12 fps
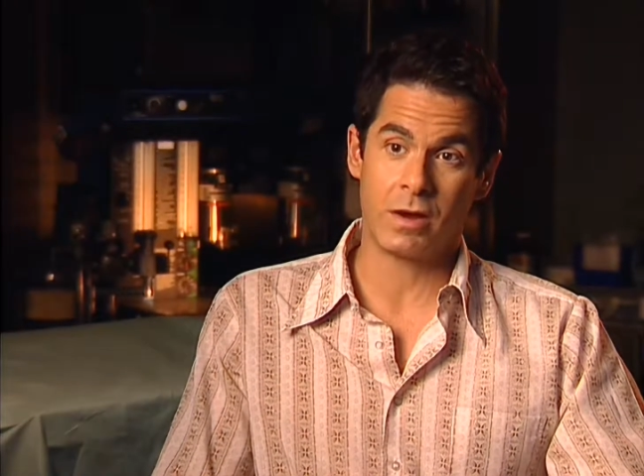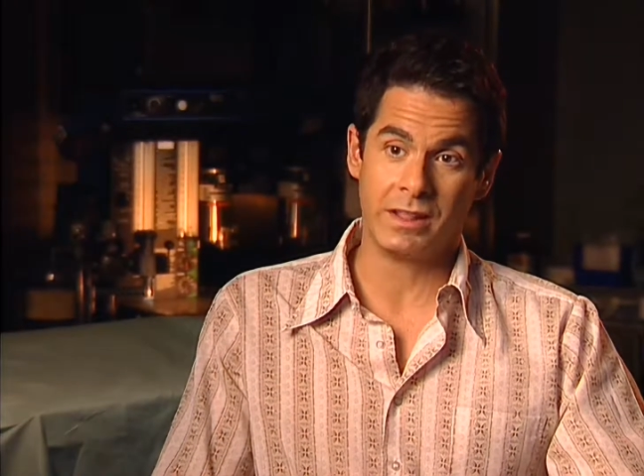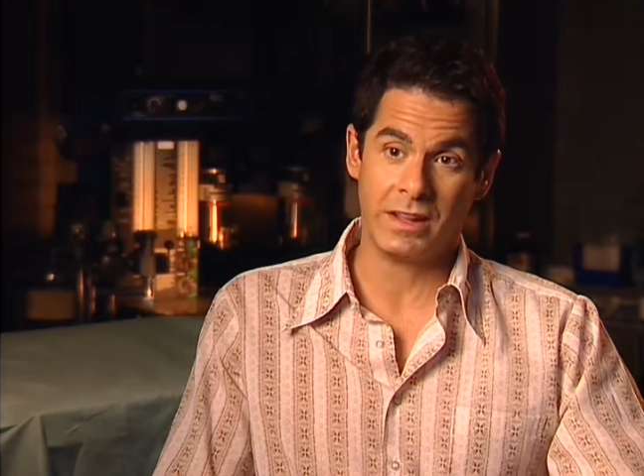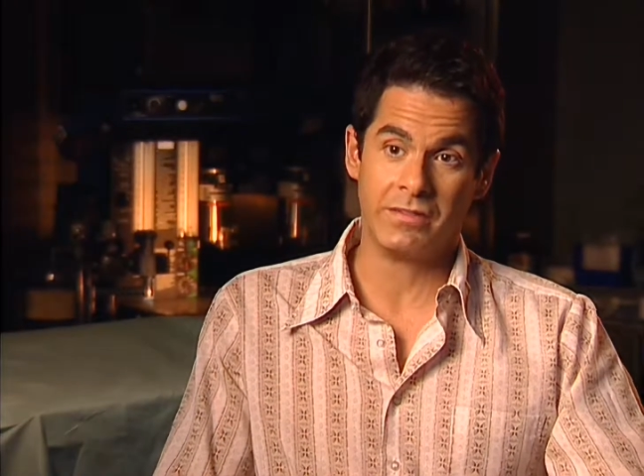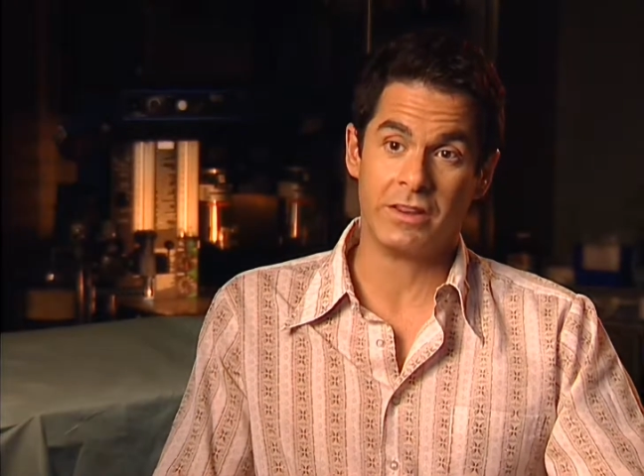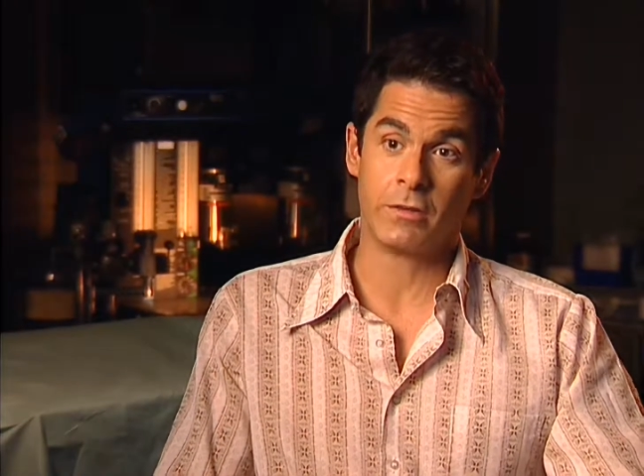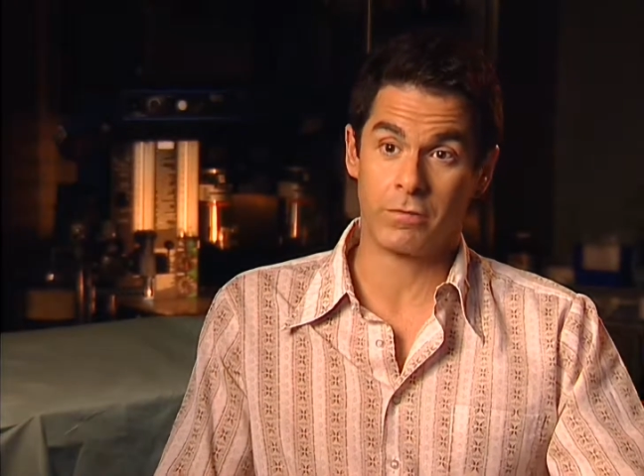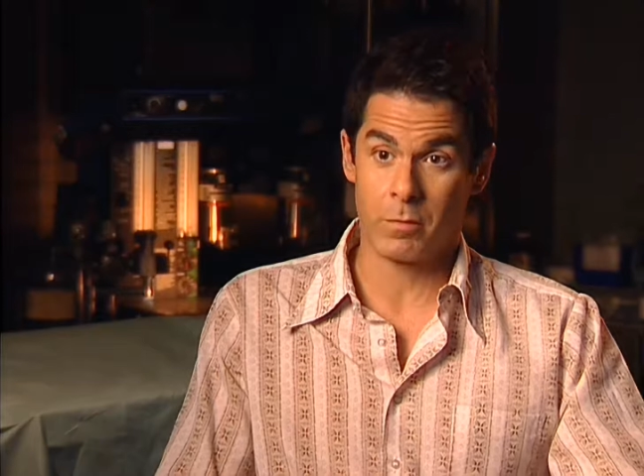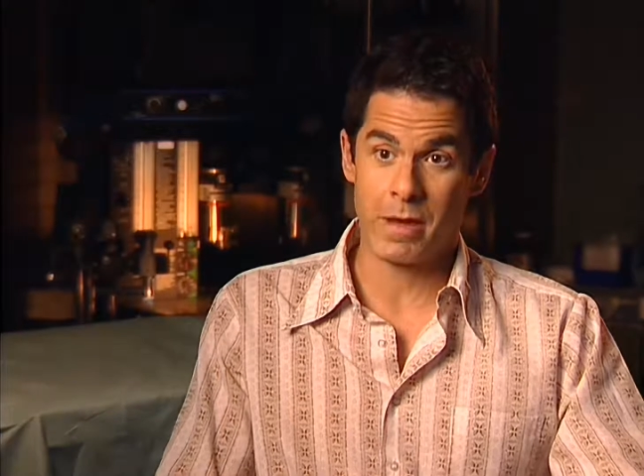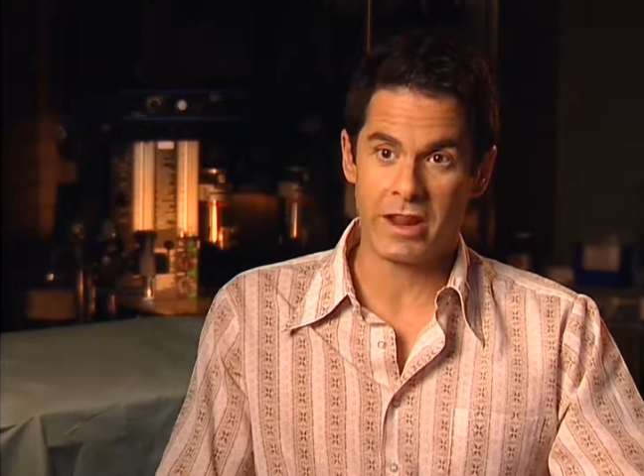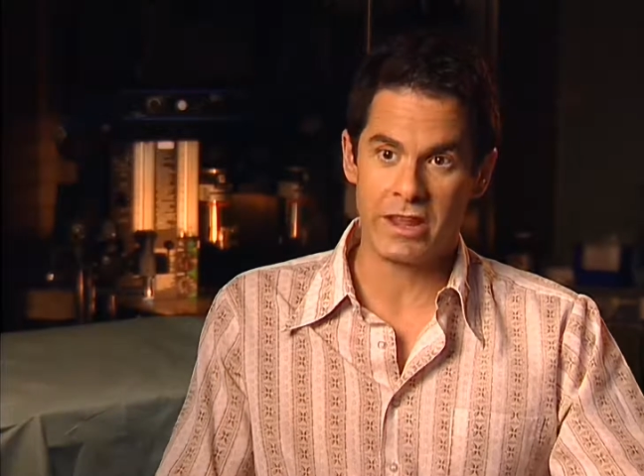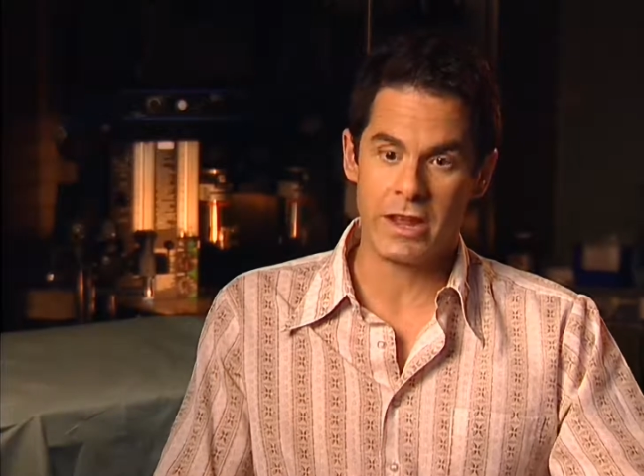I lived here for
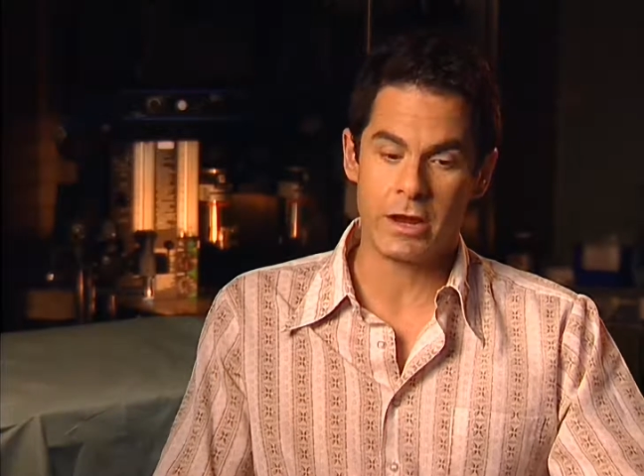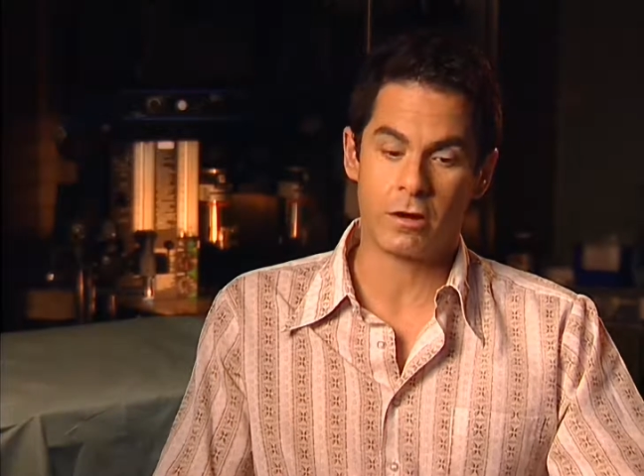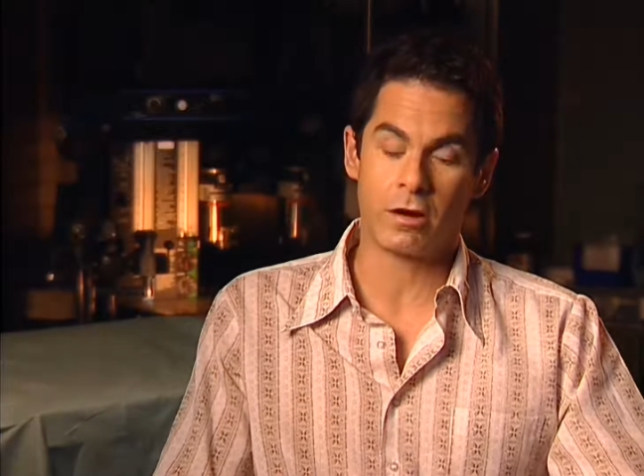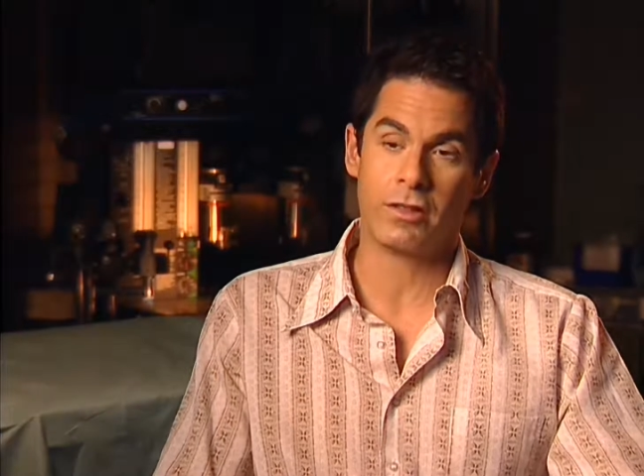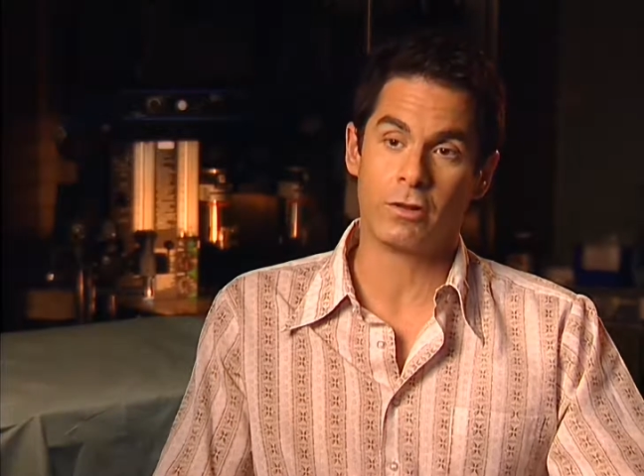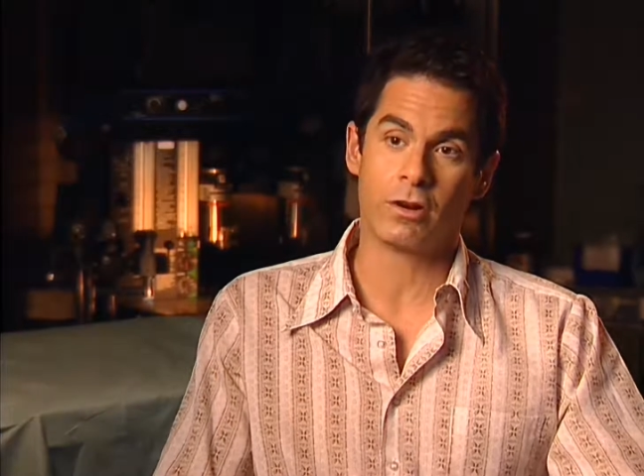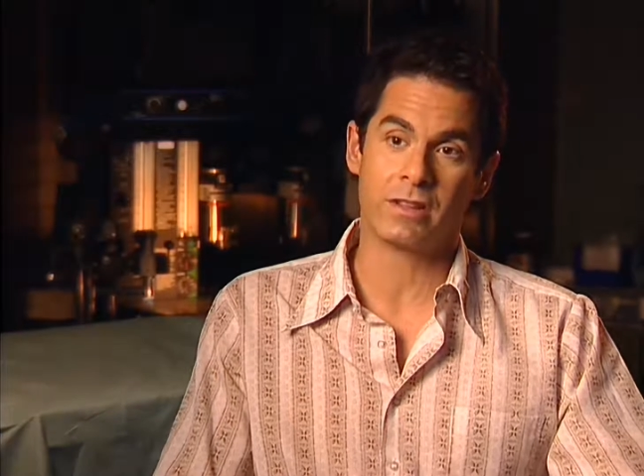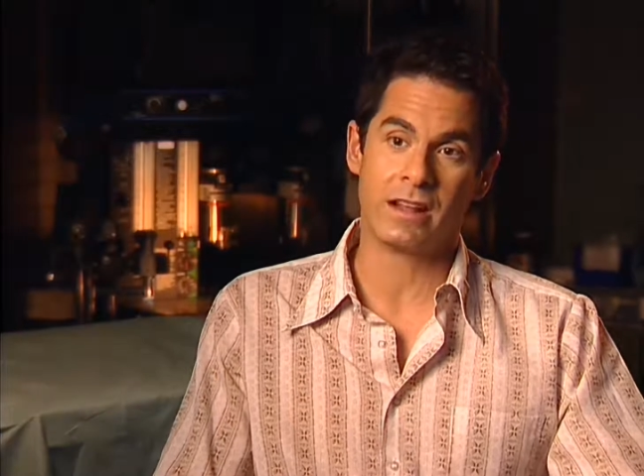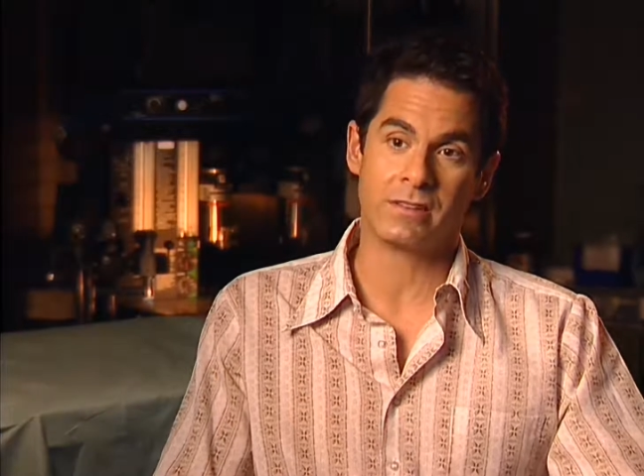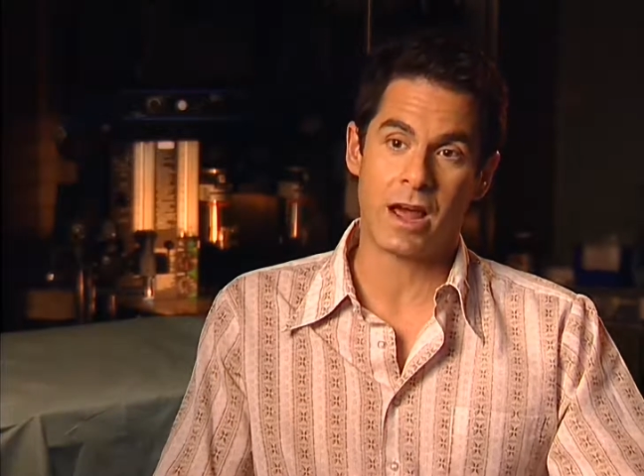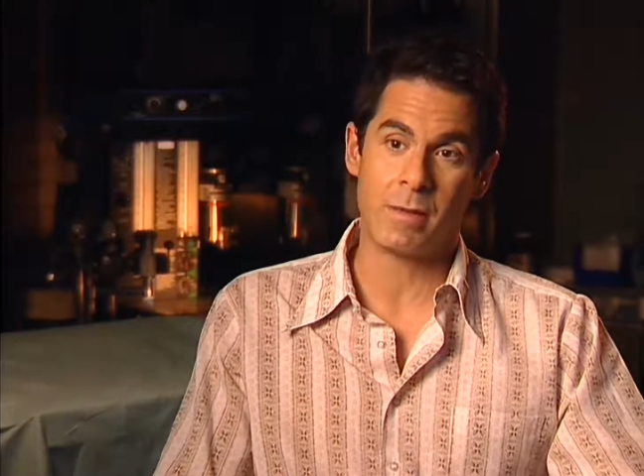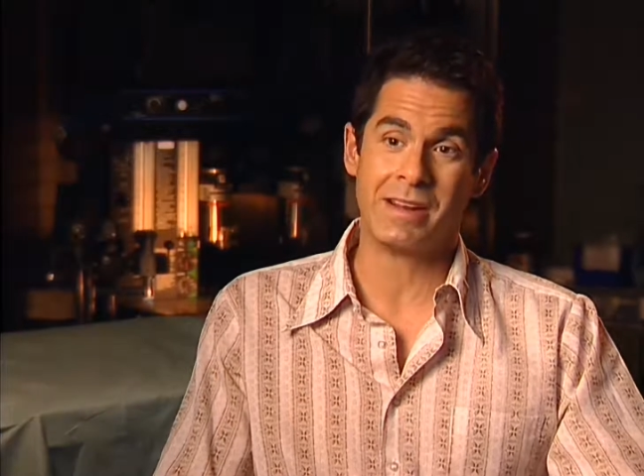about a year, and during
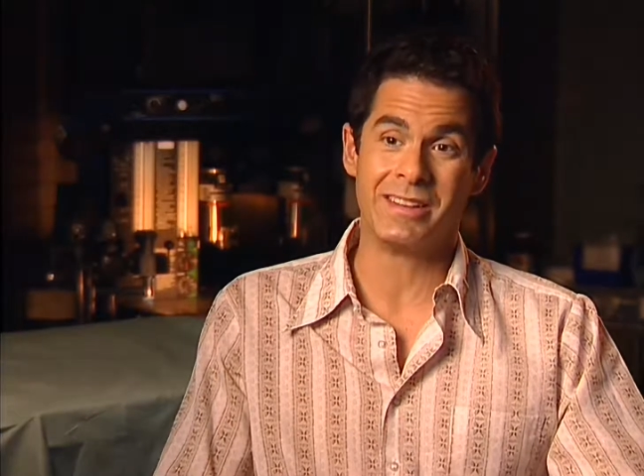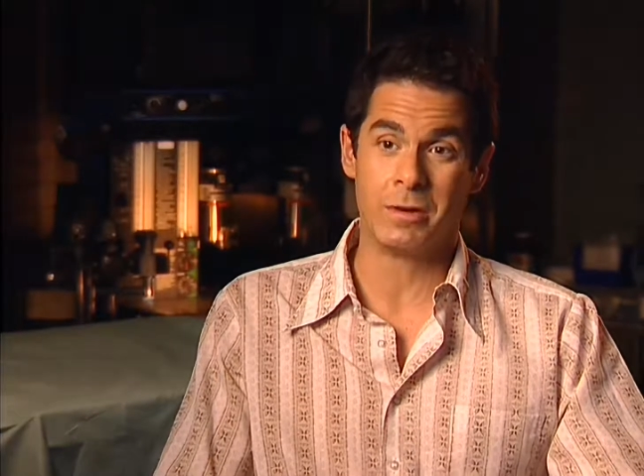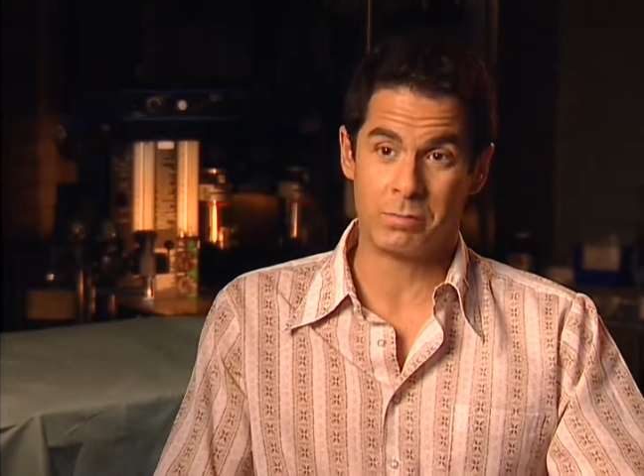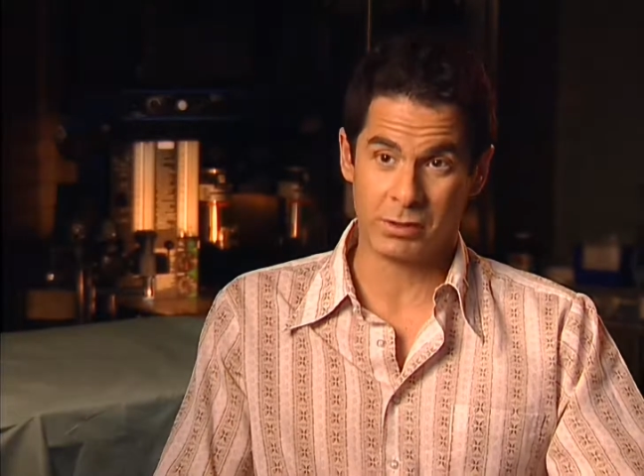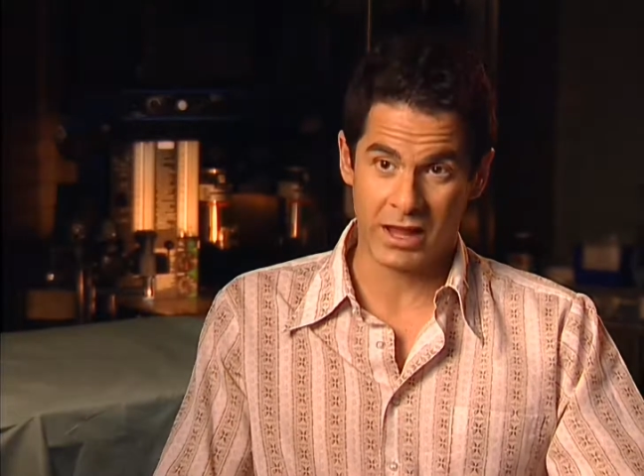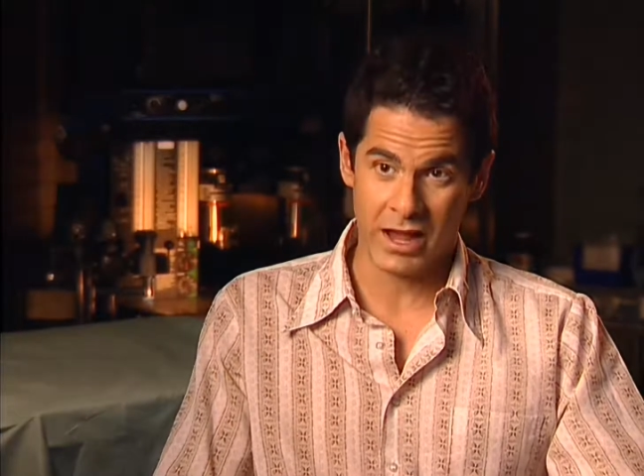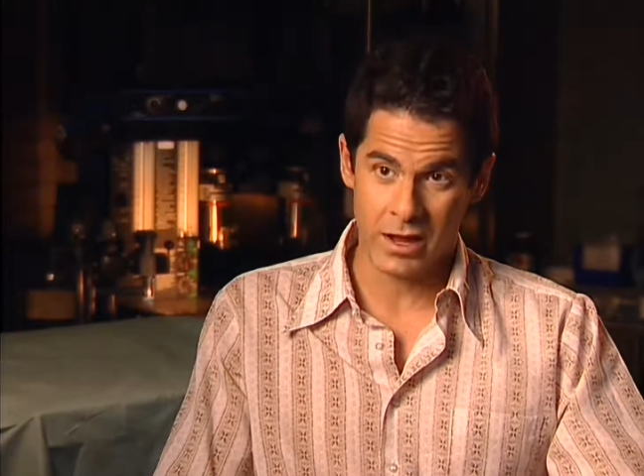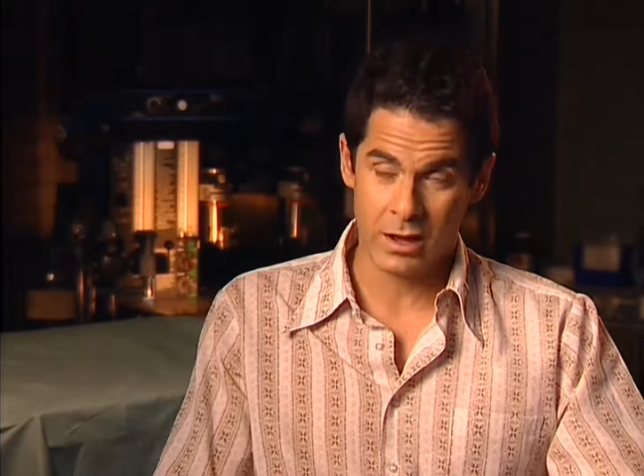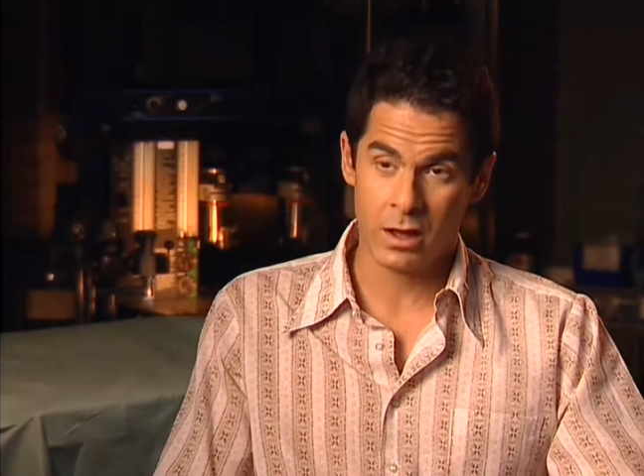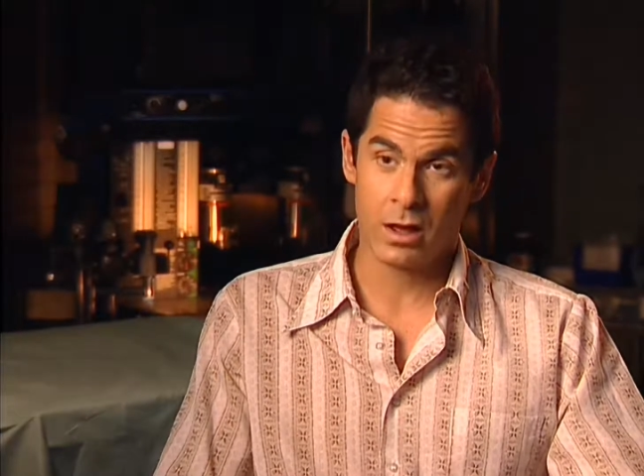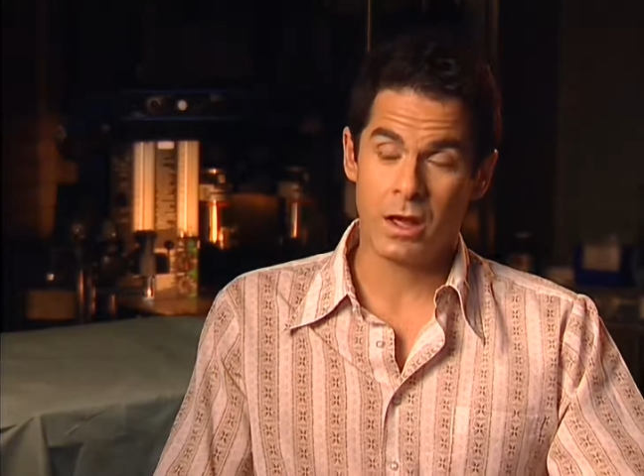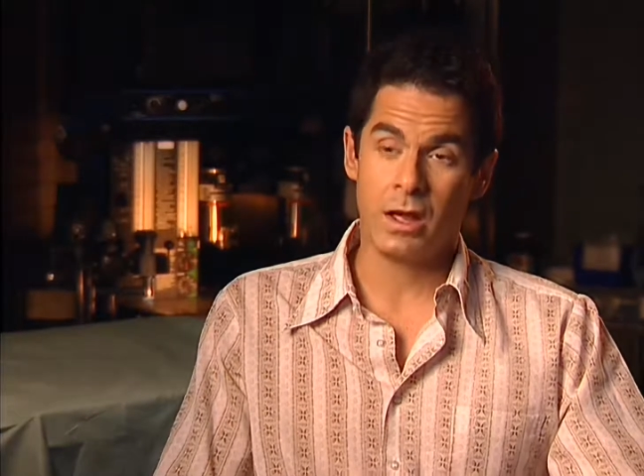that time I did a play.